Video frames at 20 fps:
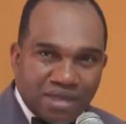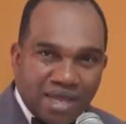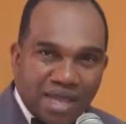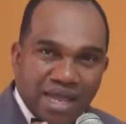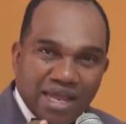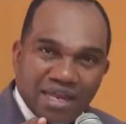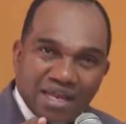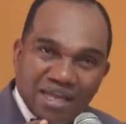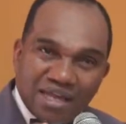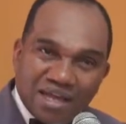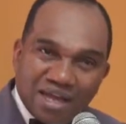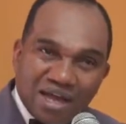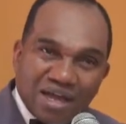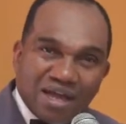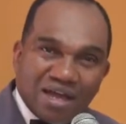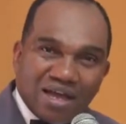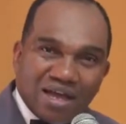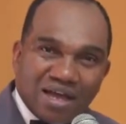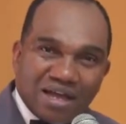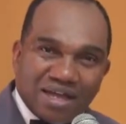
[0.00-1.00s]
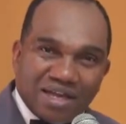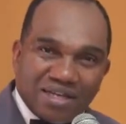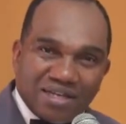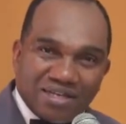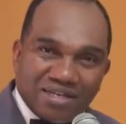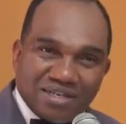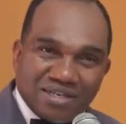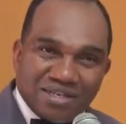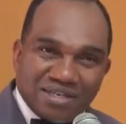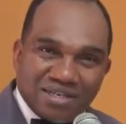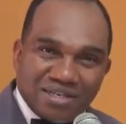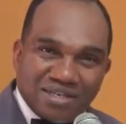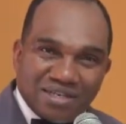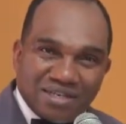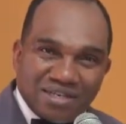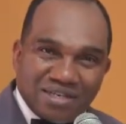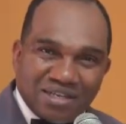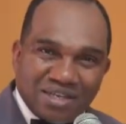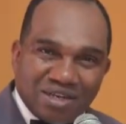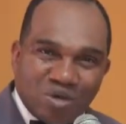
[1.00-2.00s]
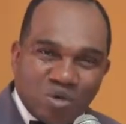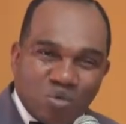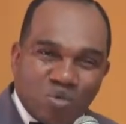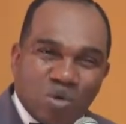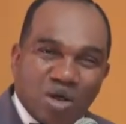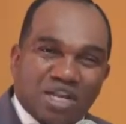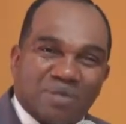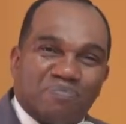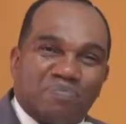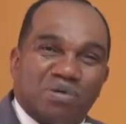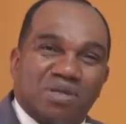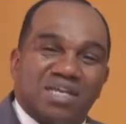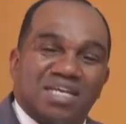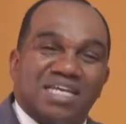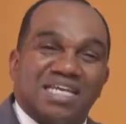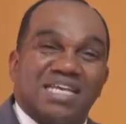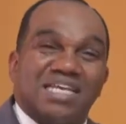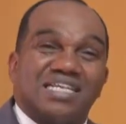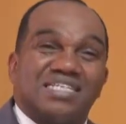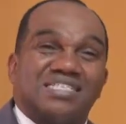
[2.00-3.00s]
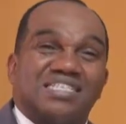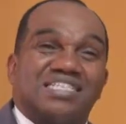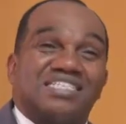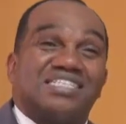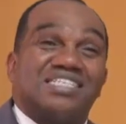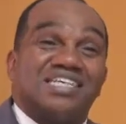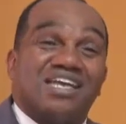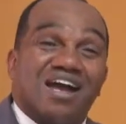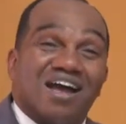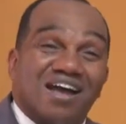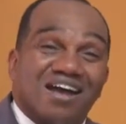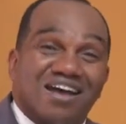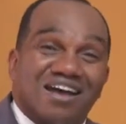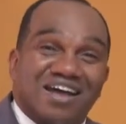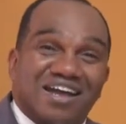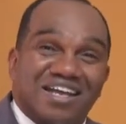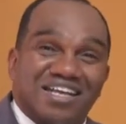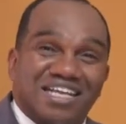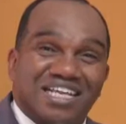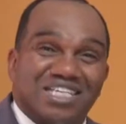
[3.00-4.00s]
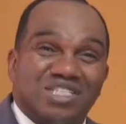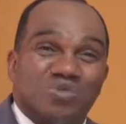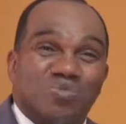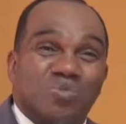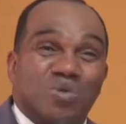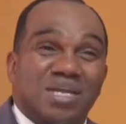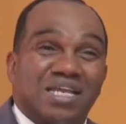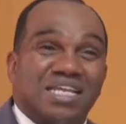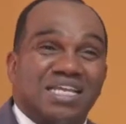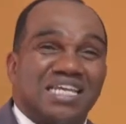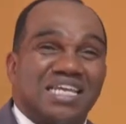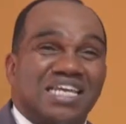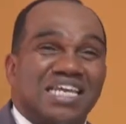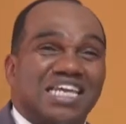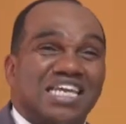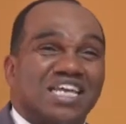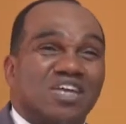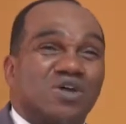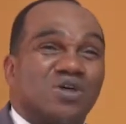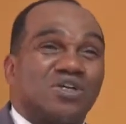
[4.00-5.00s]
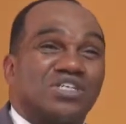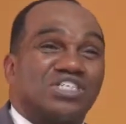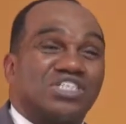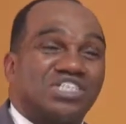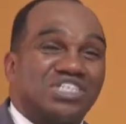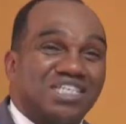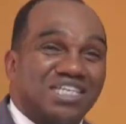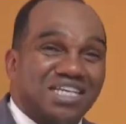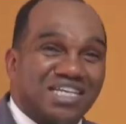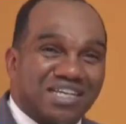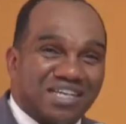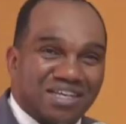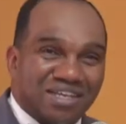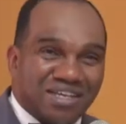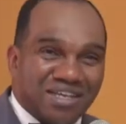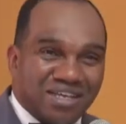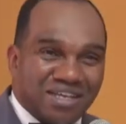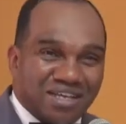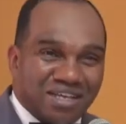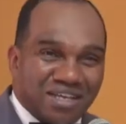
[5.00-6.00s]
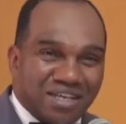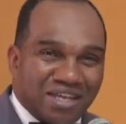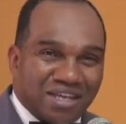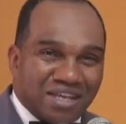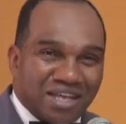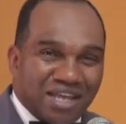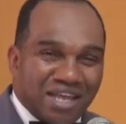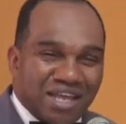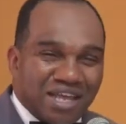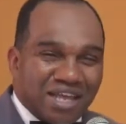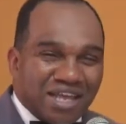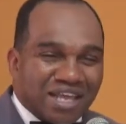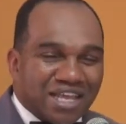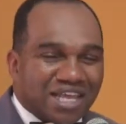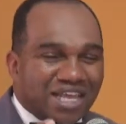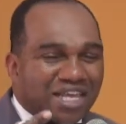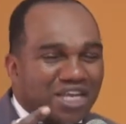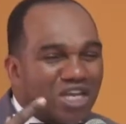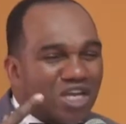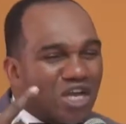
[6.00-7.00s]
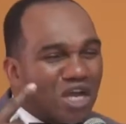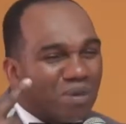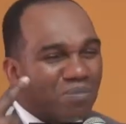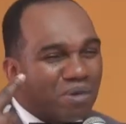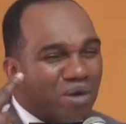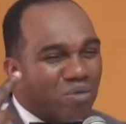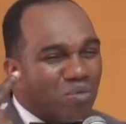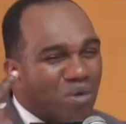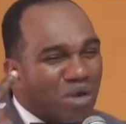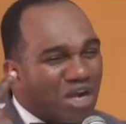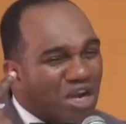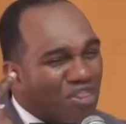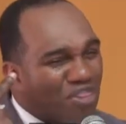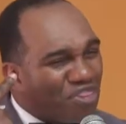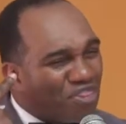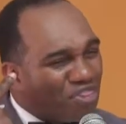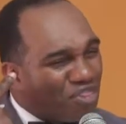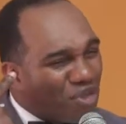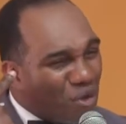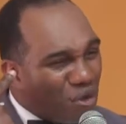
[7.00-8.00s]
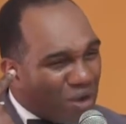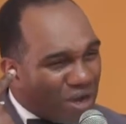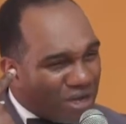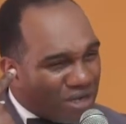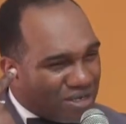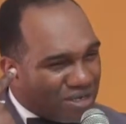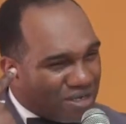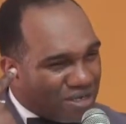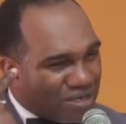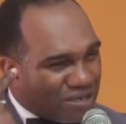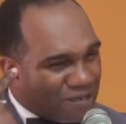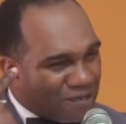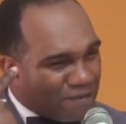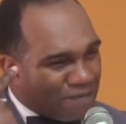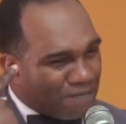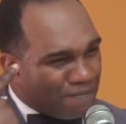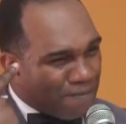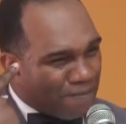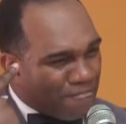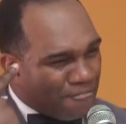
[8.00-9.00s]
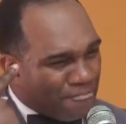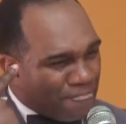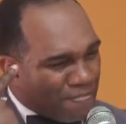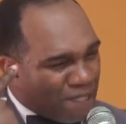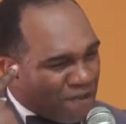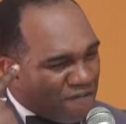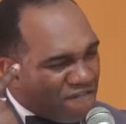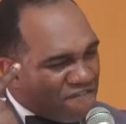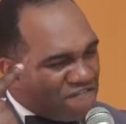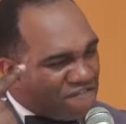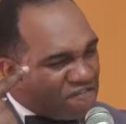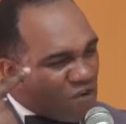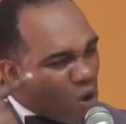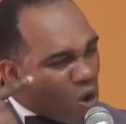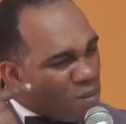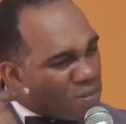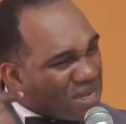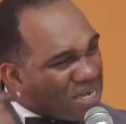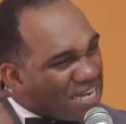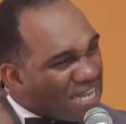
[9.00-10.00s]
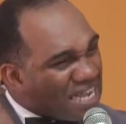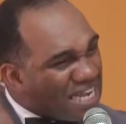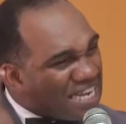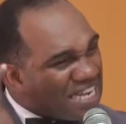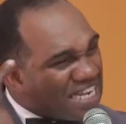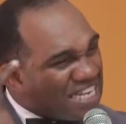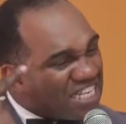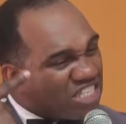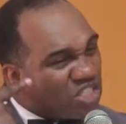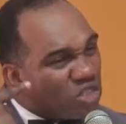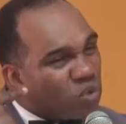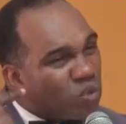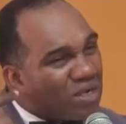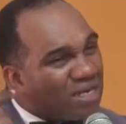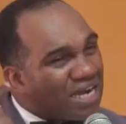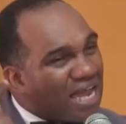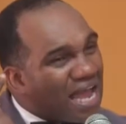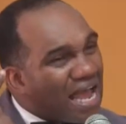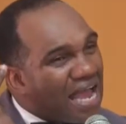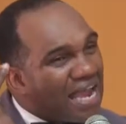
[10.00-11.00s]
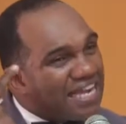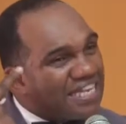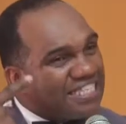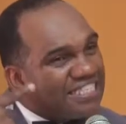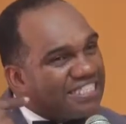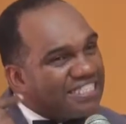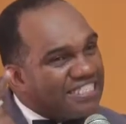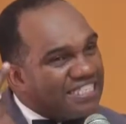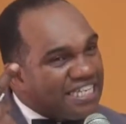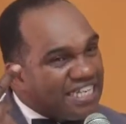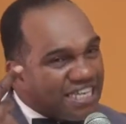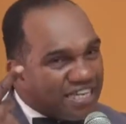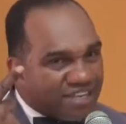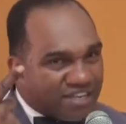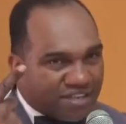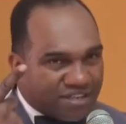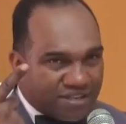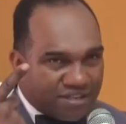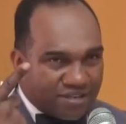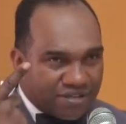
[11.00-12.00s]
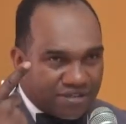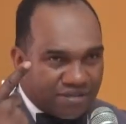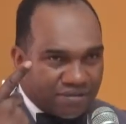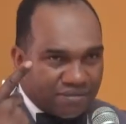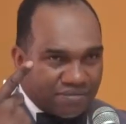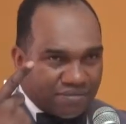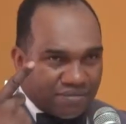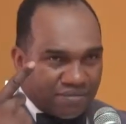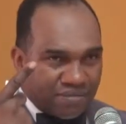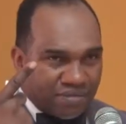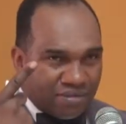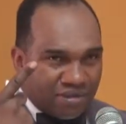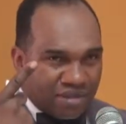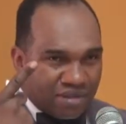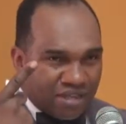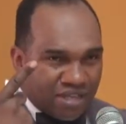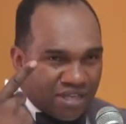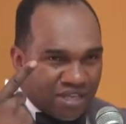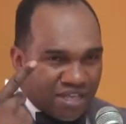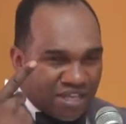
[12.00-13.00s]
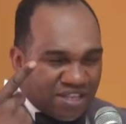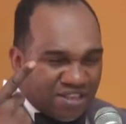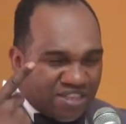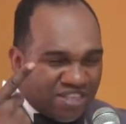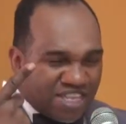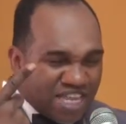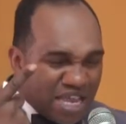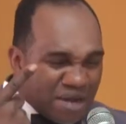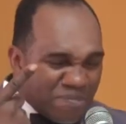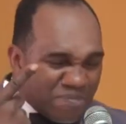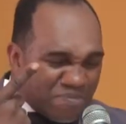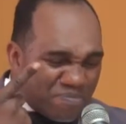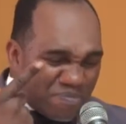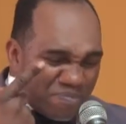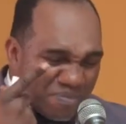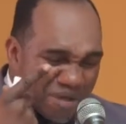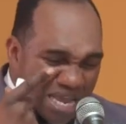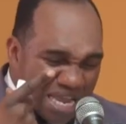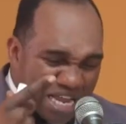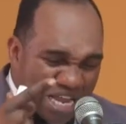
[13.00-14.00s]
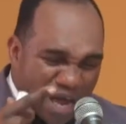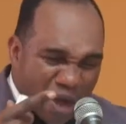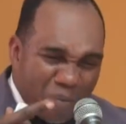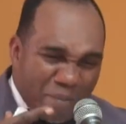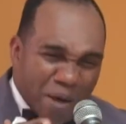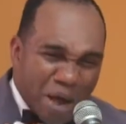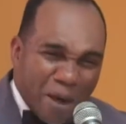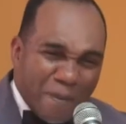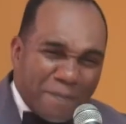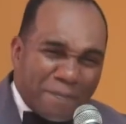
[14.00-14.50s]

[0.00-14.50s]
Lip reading: And God, what pleases God is when he or she can come up with a thought, formulate it into an idea, then make up a